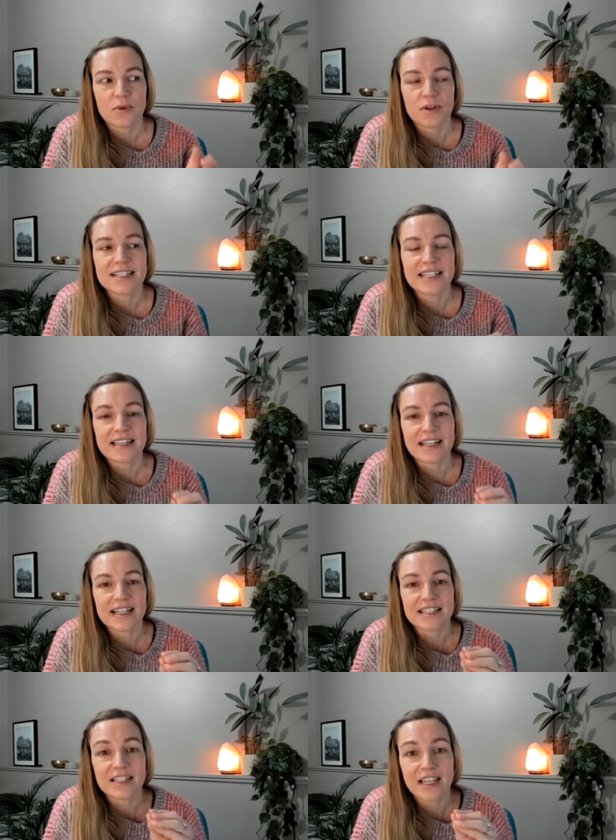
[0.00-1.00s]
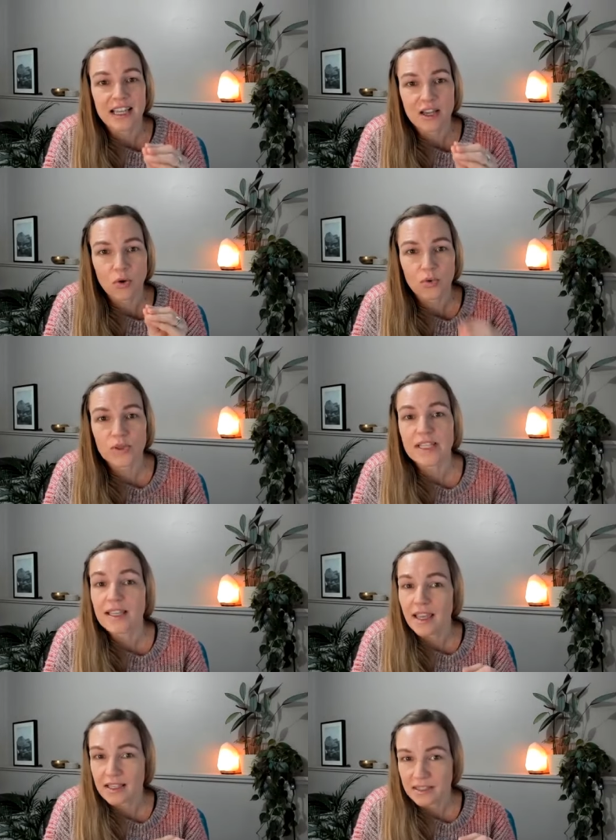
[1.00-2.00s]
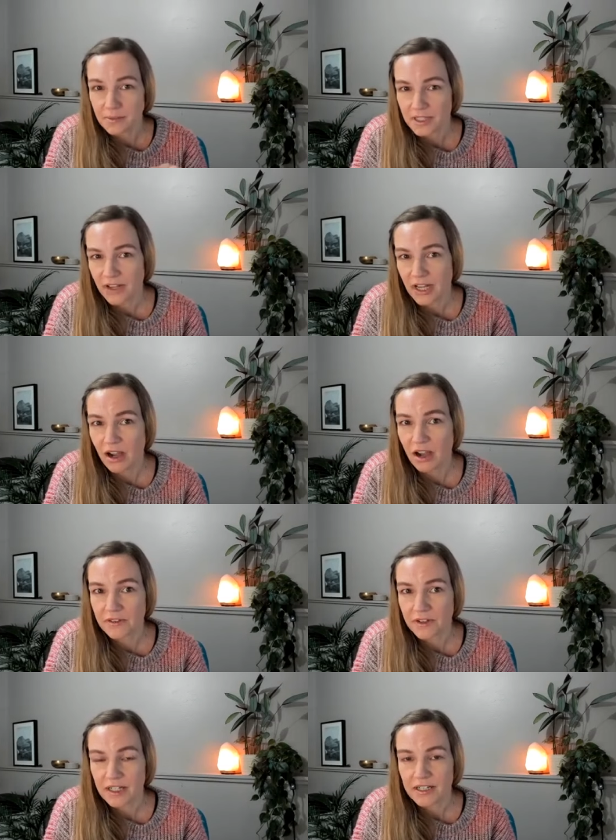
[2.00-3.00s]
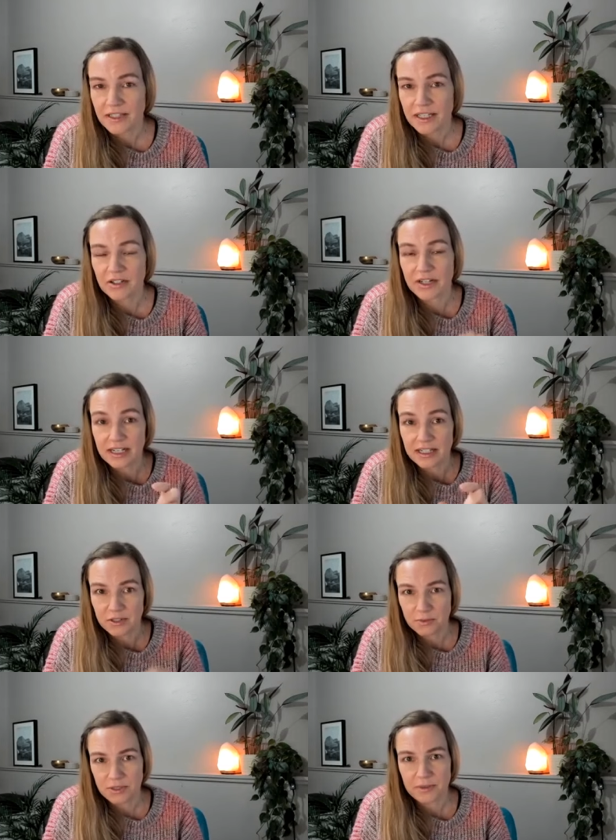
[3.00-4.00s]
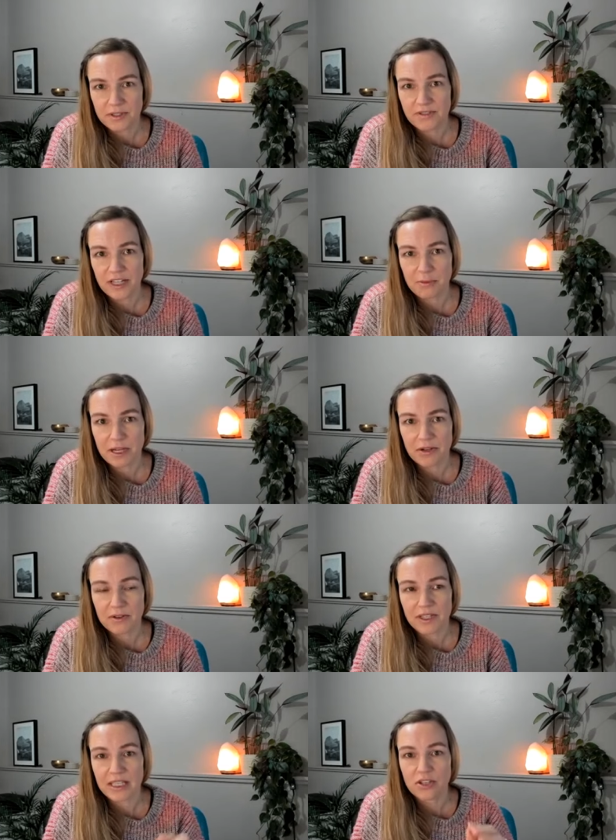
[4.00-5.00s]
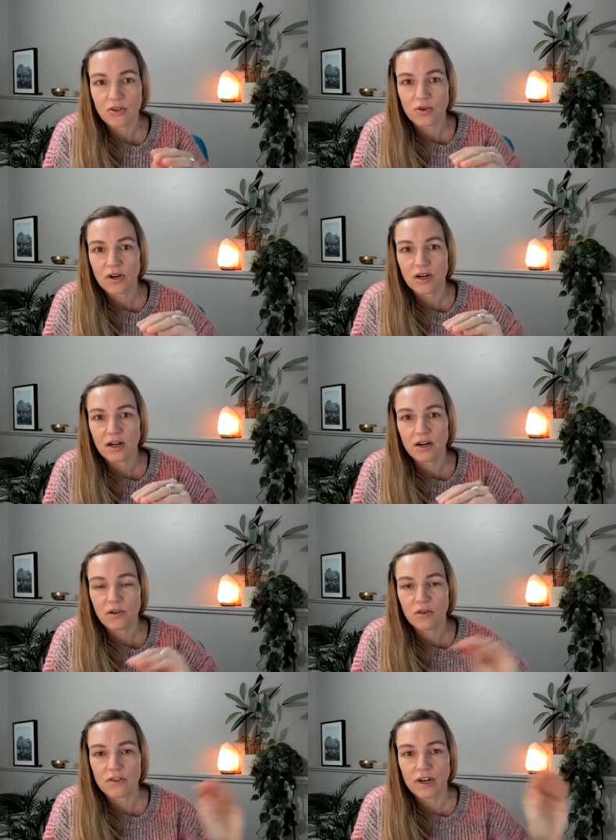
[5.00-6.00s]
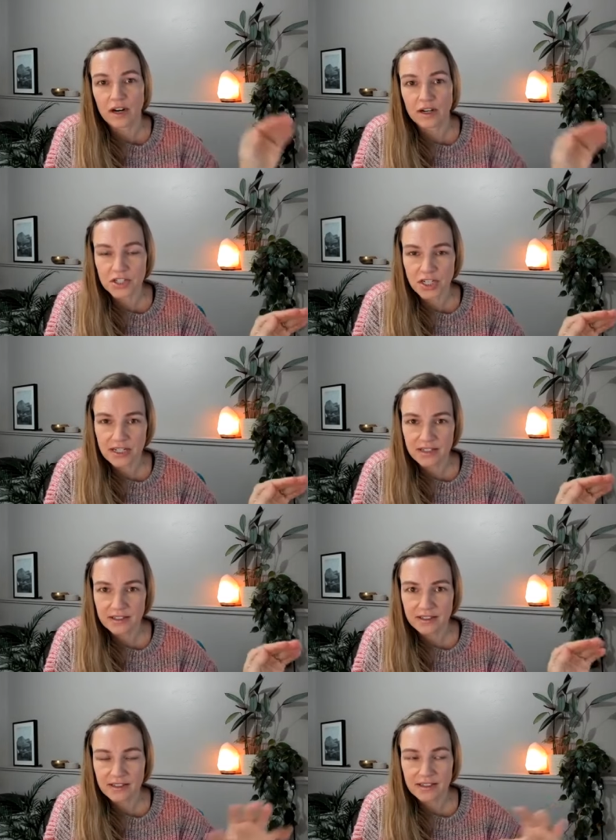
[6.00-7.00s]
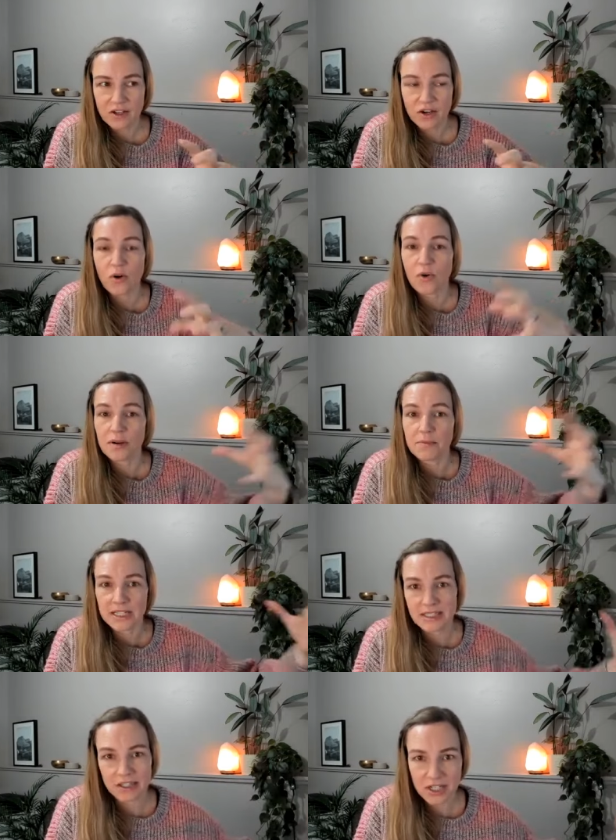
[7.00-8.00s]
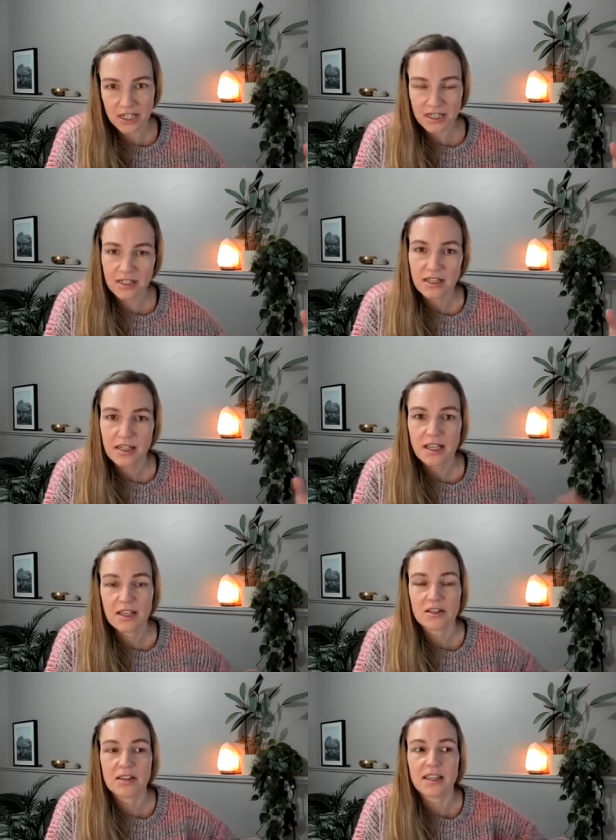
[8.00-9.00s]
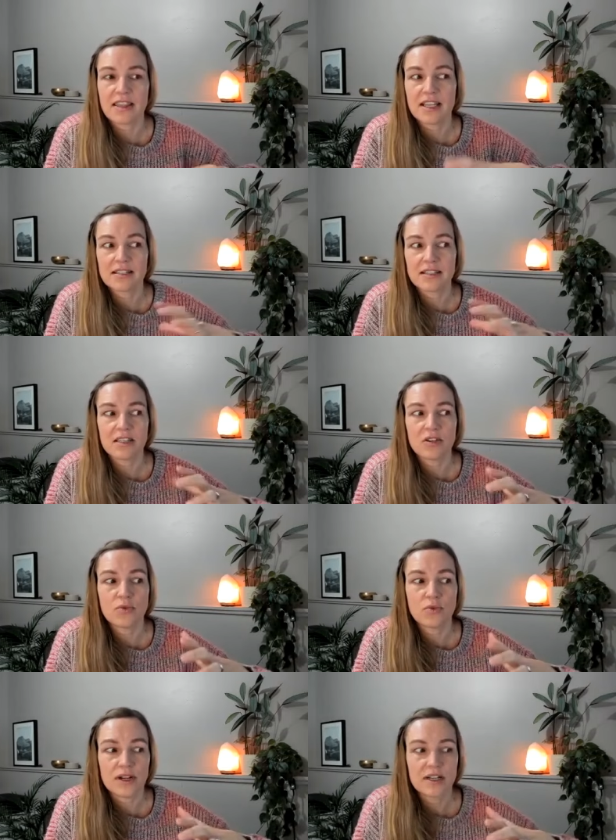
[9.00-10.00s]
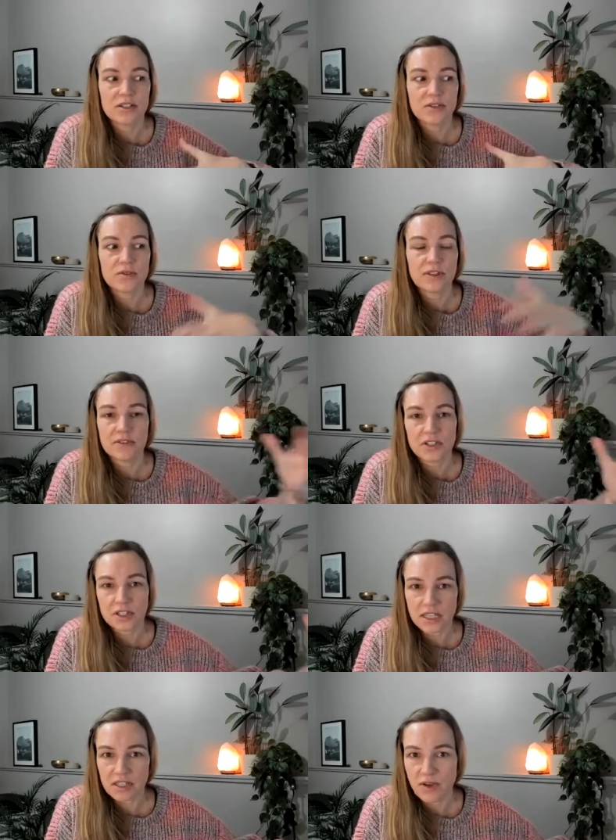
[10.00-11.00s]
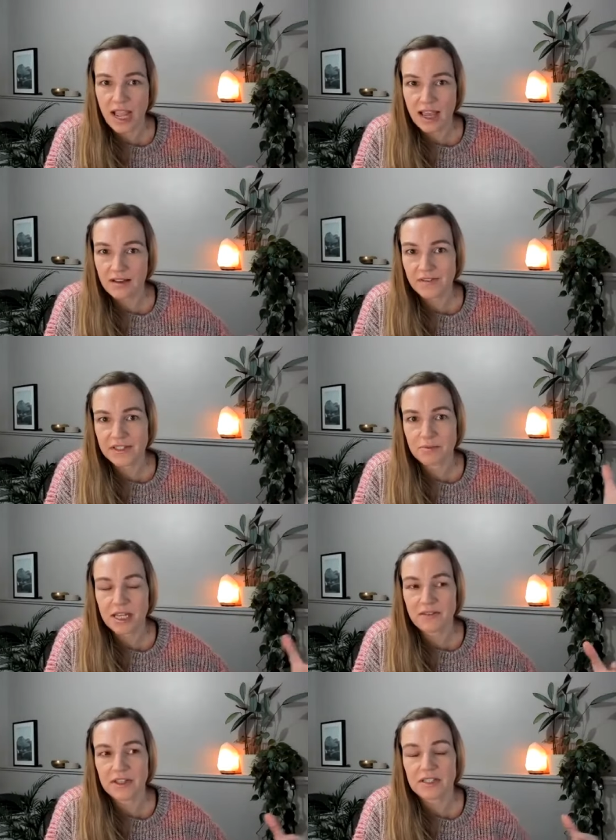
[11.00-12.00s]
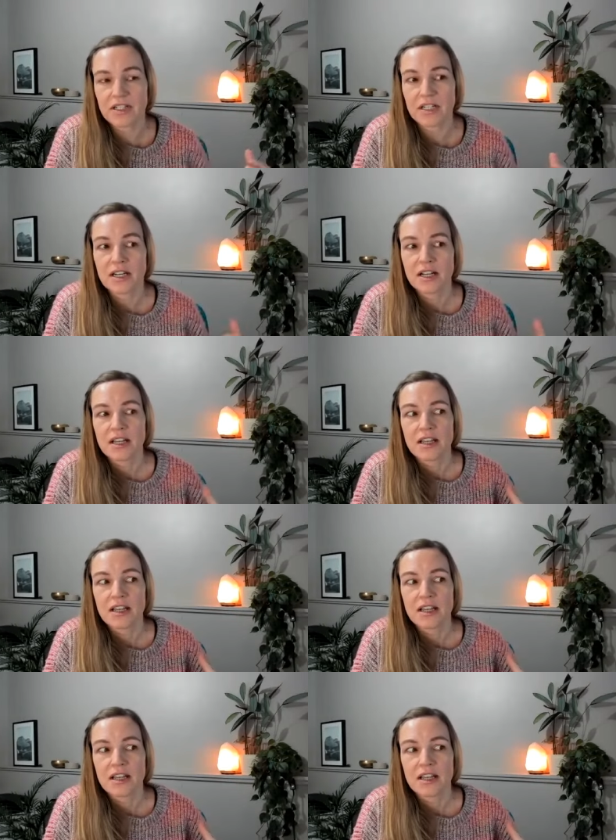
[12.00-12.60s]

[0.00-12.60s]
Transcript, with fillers: I want to say that it's only a specific offer that you're getting super specific about. Like your overarching core messaging and the things that you want to do, the vision that you have as a manifester